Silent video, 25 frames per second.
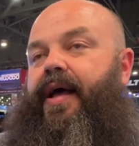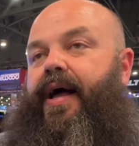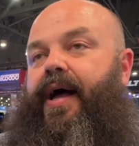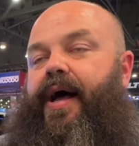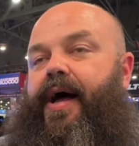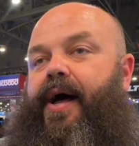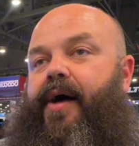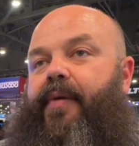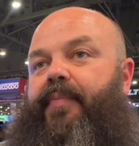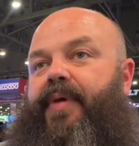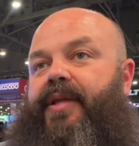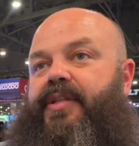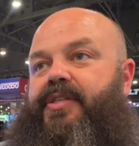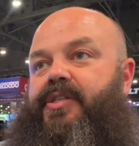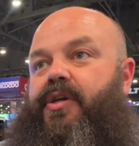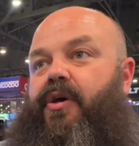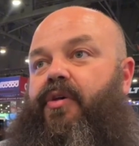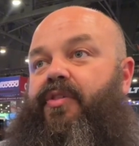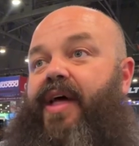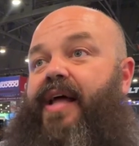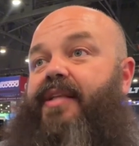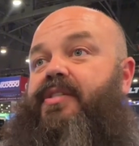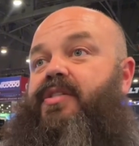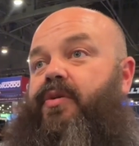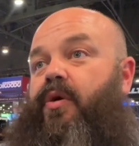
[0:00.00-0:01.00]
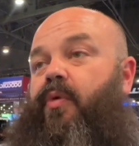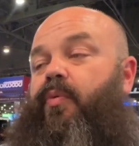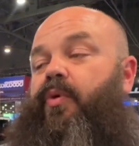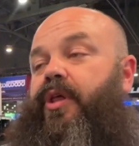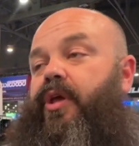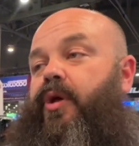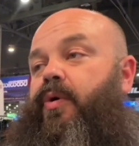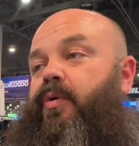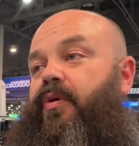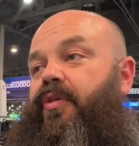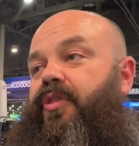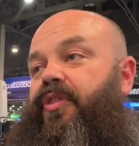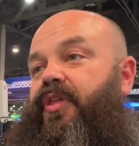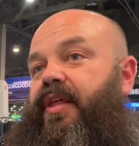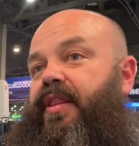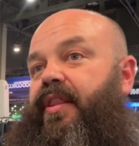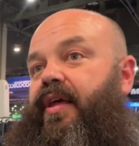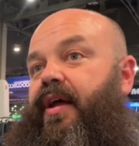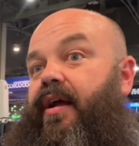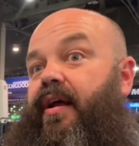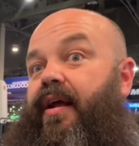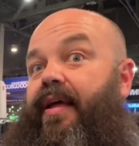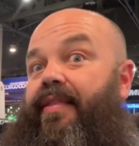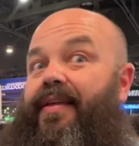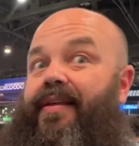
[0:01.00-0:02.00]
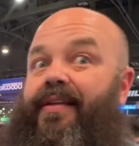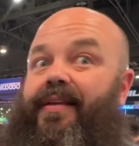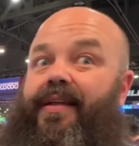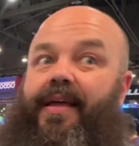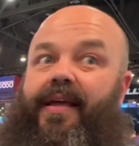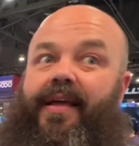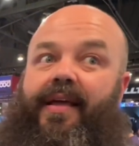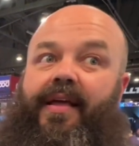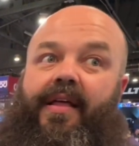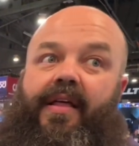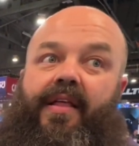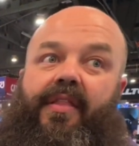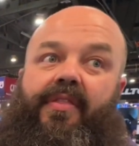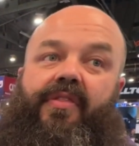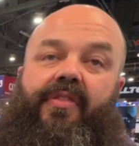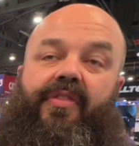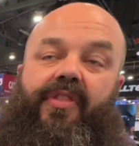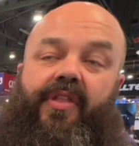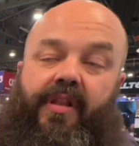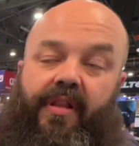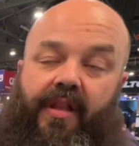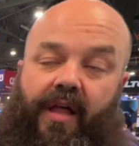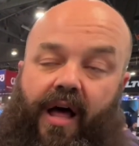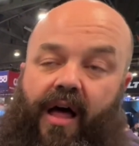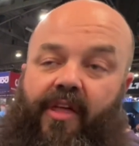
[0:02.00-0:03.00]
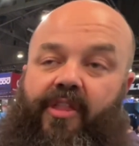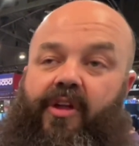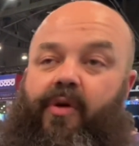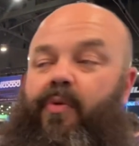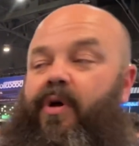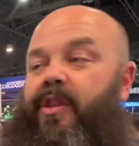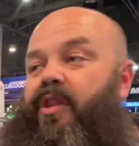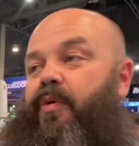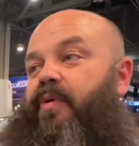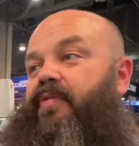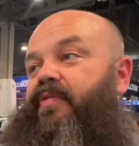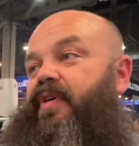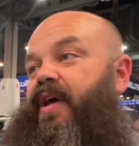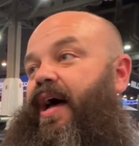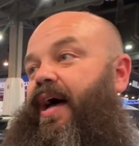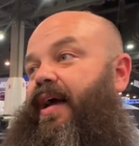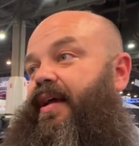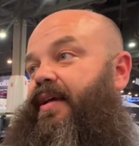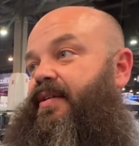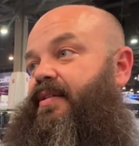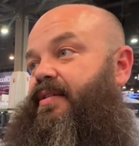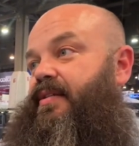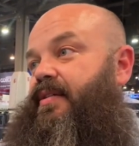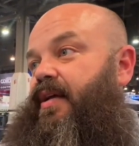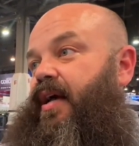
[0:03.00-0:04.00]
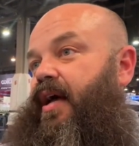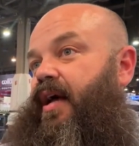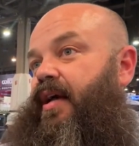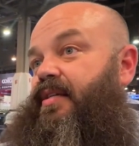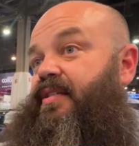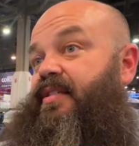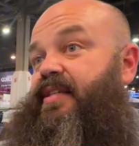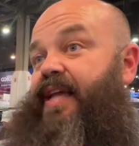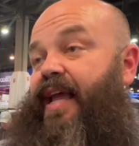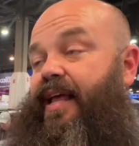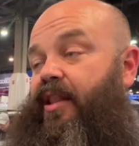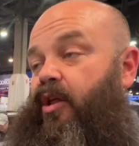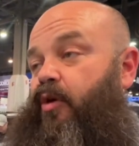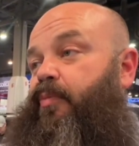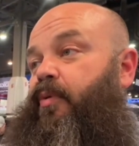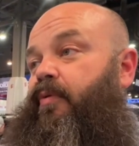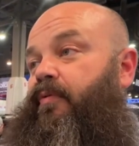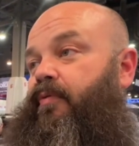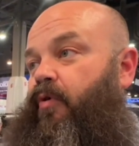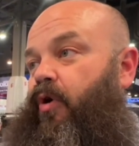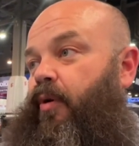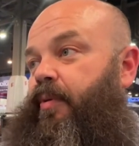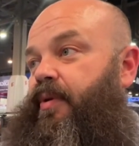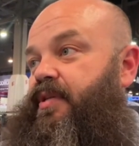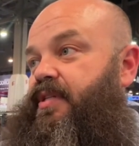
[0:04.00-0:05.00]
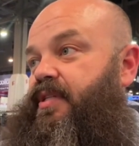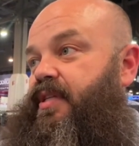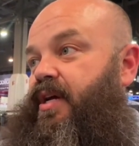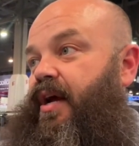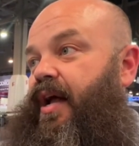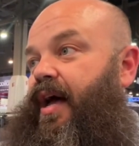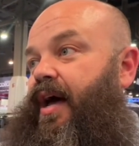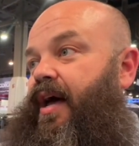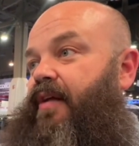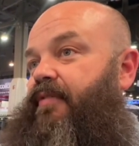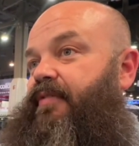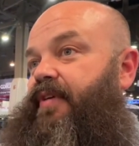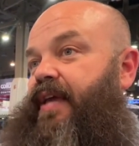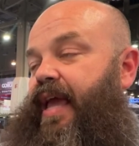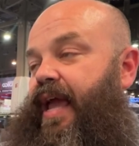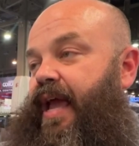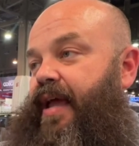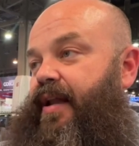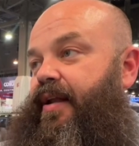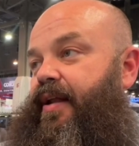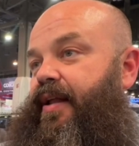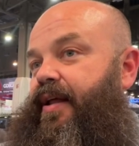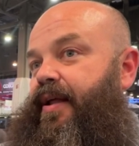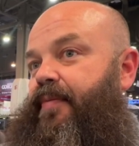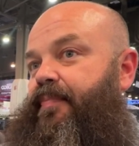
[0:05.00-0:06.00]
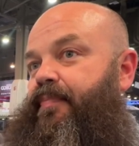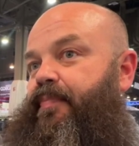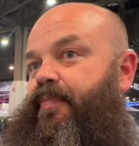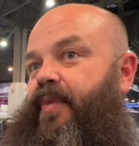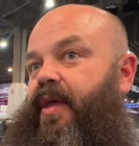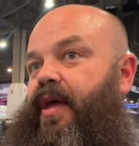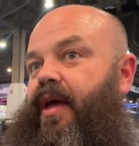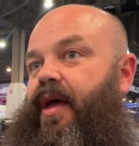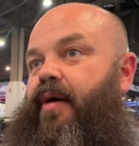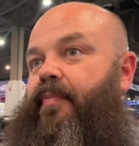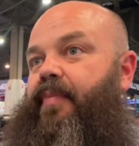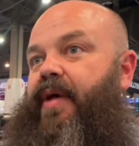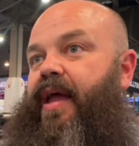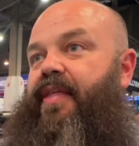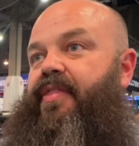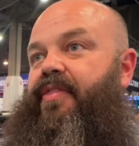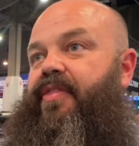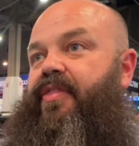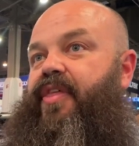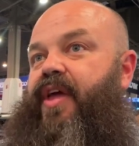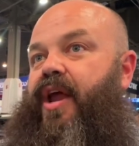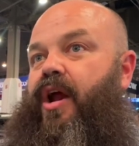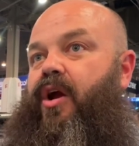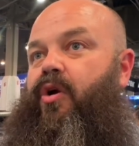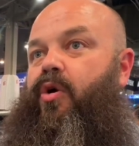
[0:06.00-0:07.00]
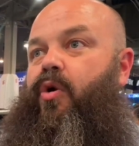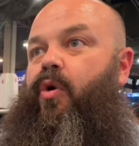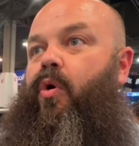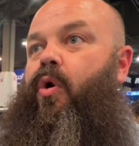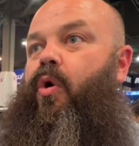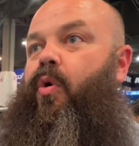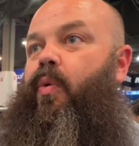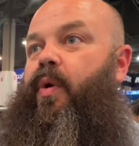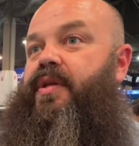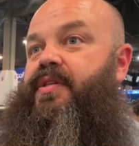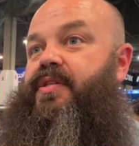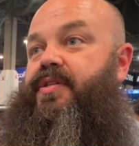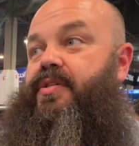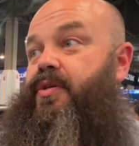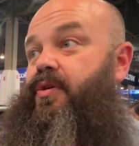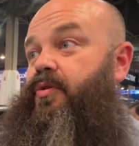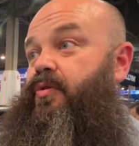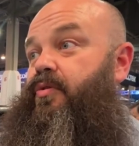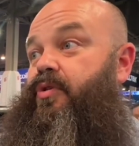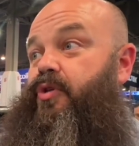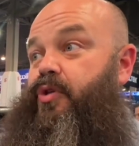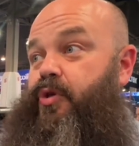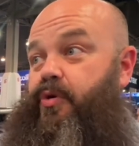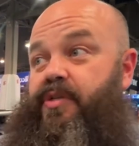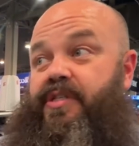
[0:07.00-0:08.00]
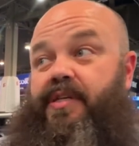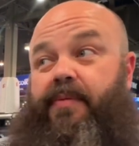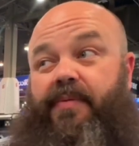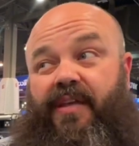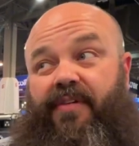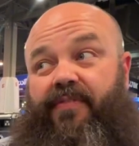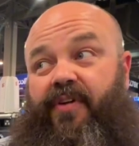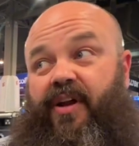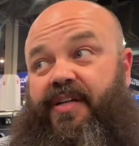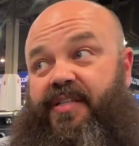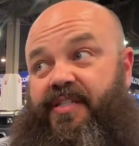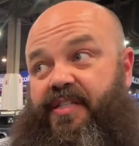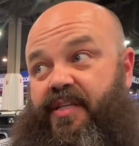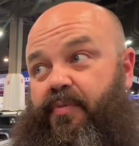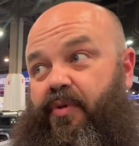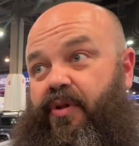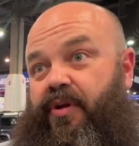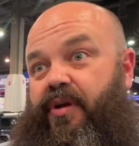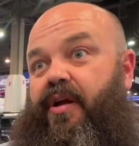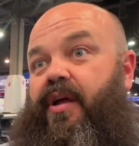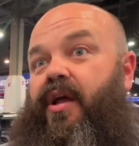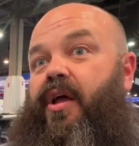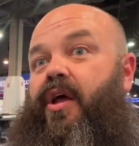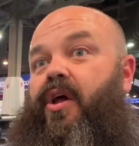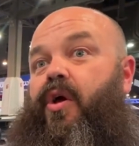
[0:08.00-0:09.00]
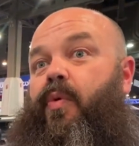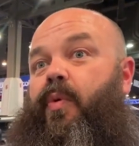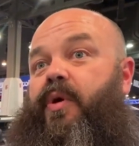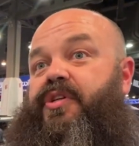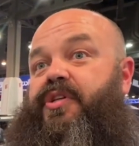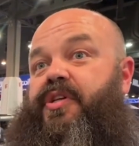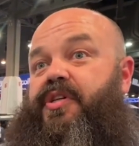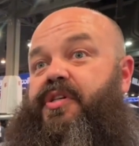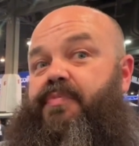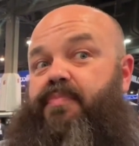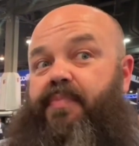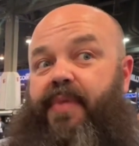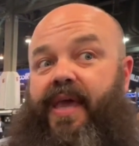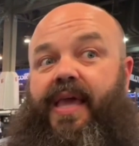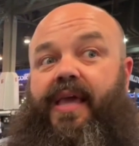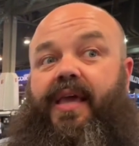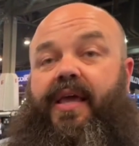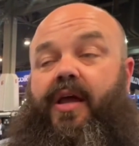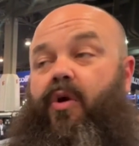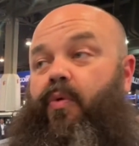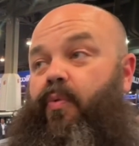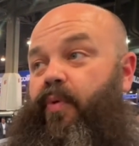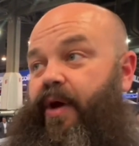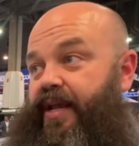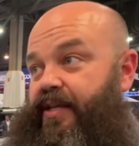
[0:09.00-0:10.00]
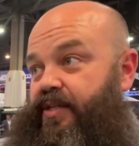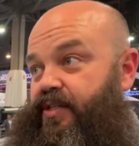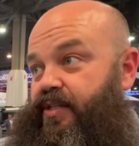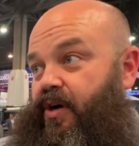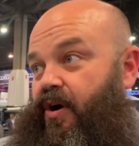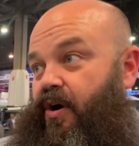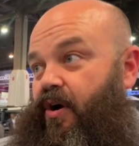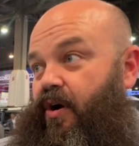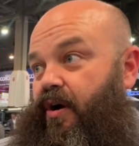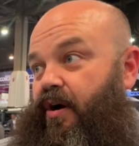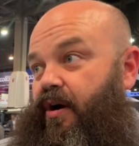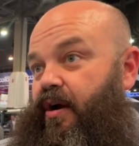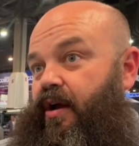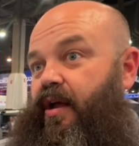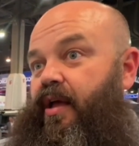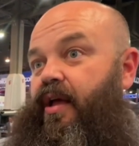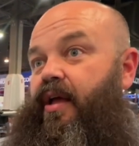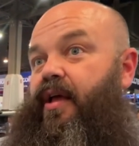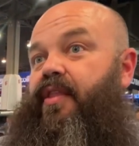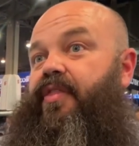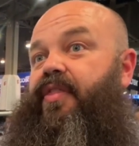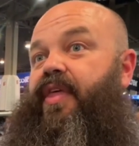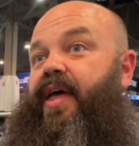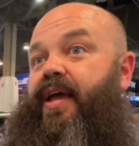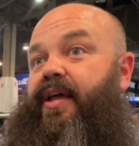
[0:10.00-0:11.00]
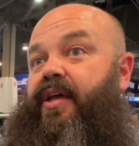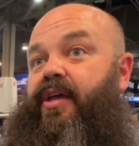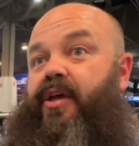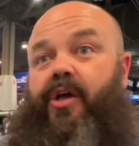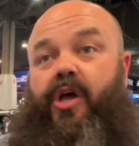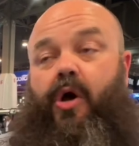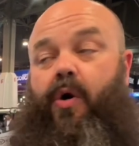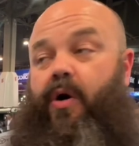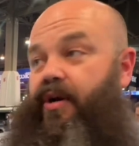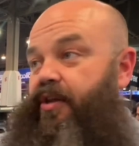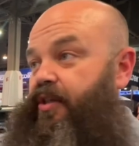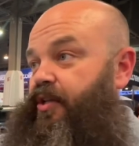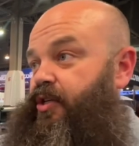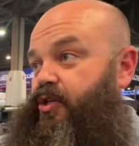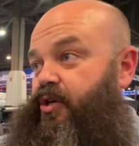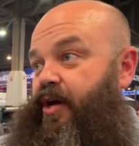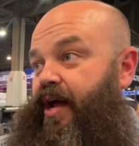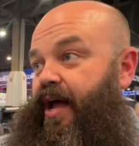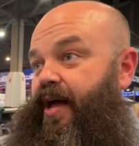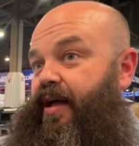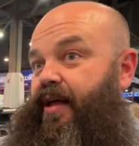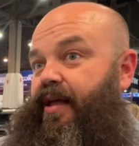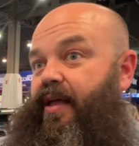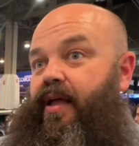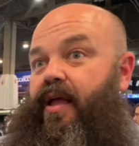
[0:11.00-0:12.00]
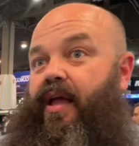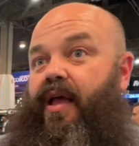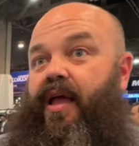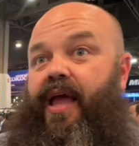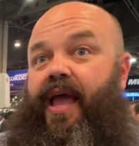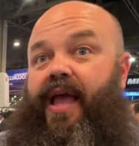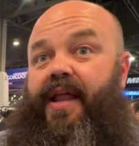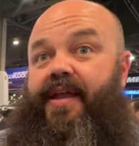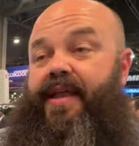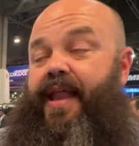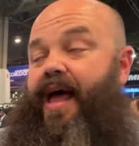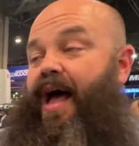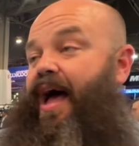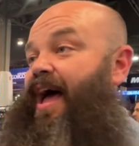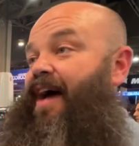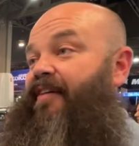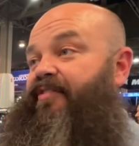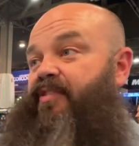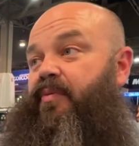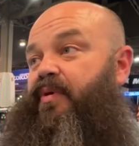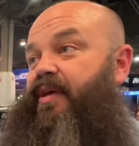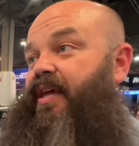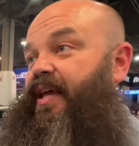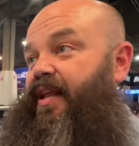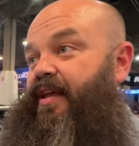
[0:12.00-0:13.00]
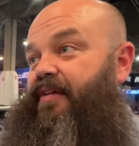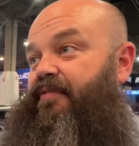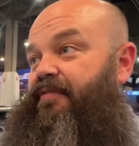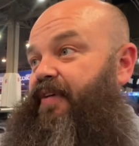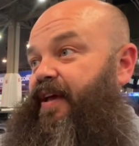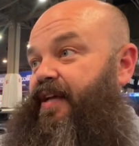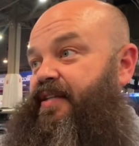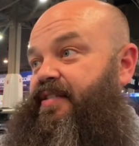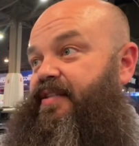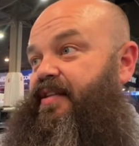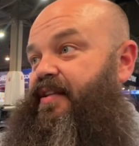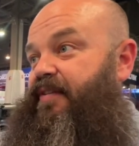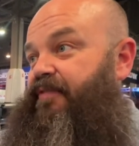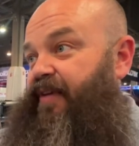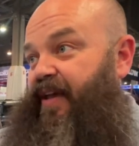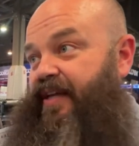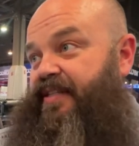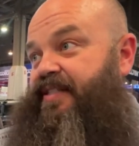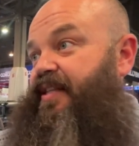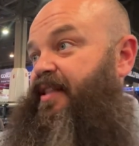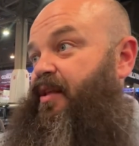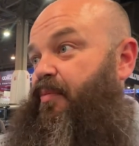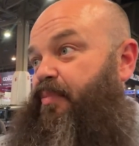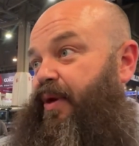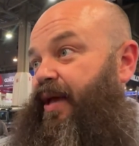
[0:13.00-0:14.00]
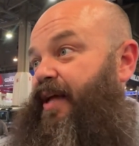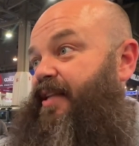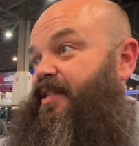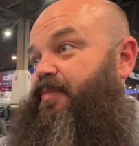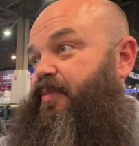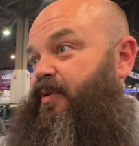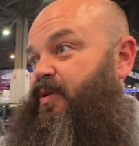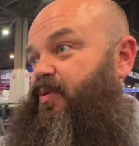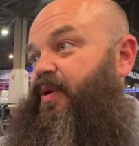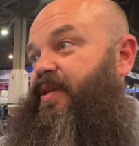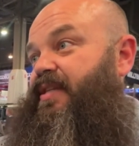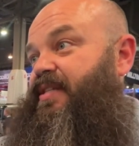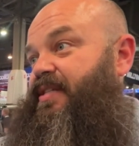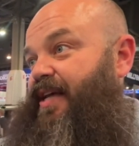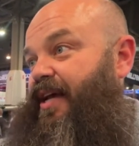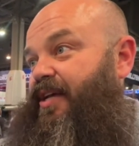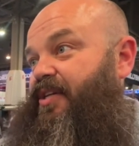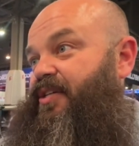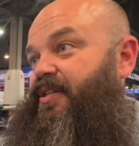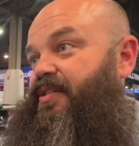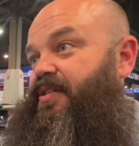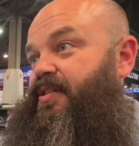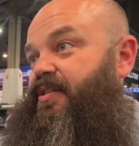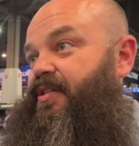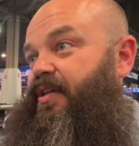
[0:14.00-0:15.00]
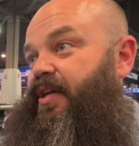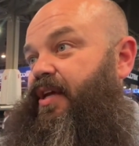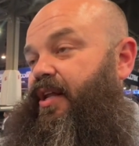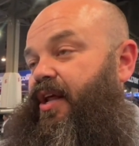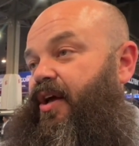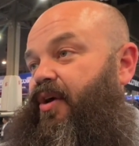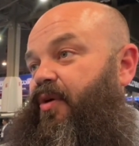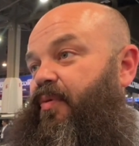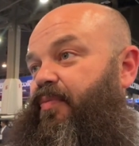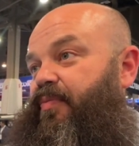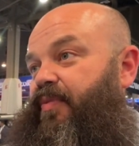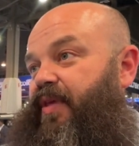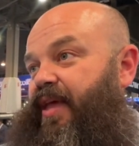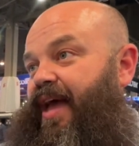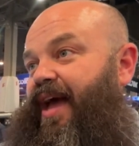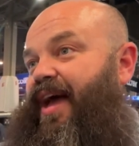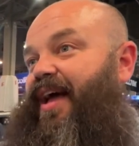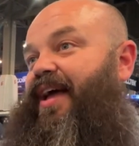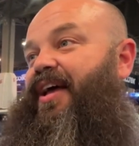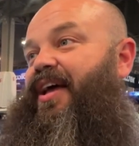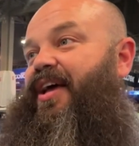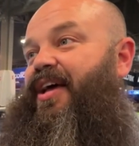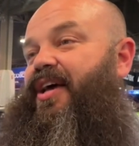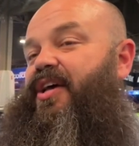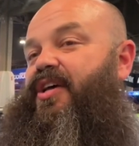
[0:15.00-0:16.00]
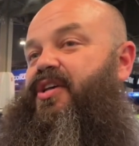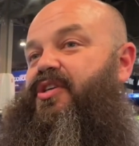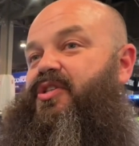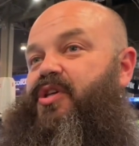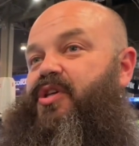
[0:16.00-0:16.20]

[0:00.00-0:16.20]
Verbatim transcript: Um, and so that's a really cool thing there. And then the other one that we've got is uh, Scalar Performance. They're out of Canada, okay. um, and their goal was to do something very similar which is make a race car that can go onto the track and not have to be getting fixed fixed in the pits between sessions. What? no. Know? Yeah. No.